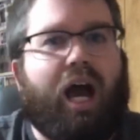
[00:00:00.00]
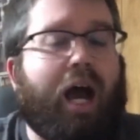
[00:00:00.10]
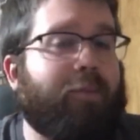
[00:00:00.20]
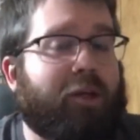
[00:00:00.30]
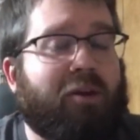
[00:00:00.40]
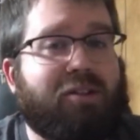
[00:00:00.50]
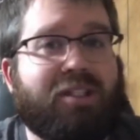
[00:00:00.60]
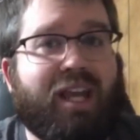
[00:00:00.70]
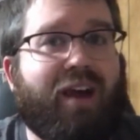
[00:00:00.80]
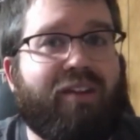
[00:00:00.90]
I'm curious to
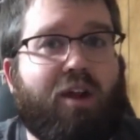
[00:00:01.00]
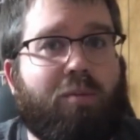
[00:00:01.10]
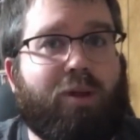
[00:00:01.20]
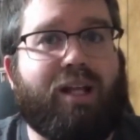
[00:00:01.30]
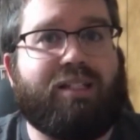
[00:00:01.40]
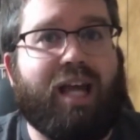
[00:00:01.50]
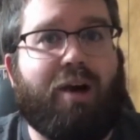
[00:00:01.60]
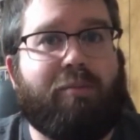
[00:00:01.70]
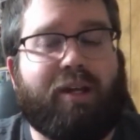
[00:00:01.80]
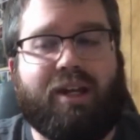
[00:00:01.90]
see how that all plays
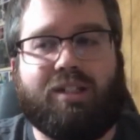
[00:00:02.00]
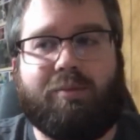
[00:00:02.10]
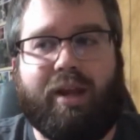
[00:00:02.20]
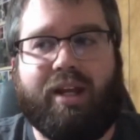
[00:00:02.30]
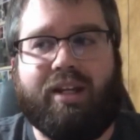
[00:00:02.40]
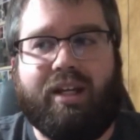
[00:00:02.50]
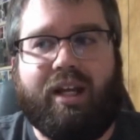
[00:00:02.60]
out because, I mean,